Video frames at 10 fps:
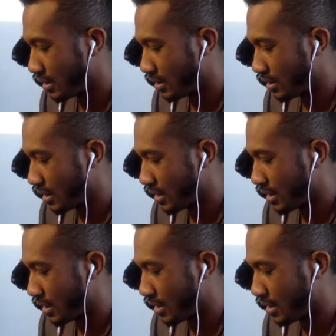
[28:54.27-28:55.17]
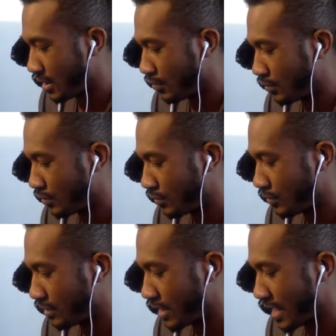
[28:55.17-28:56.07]
And
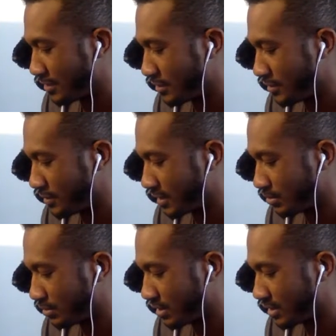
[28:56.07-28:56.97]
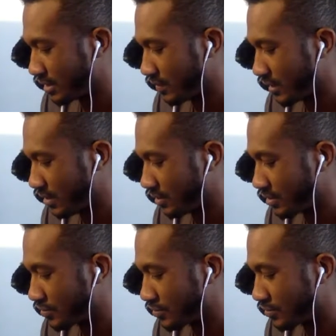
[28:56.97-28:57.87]
we'll not do explicit. There we go.
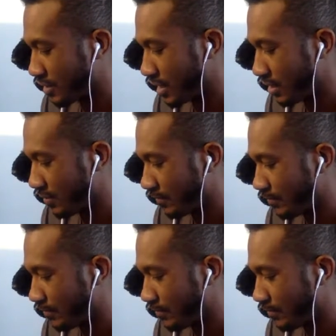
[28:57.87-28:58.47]
There's one right here.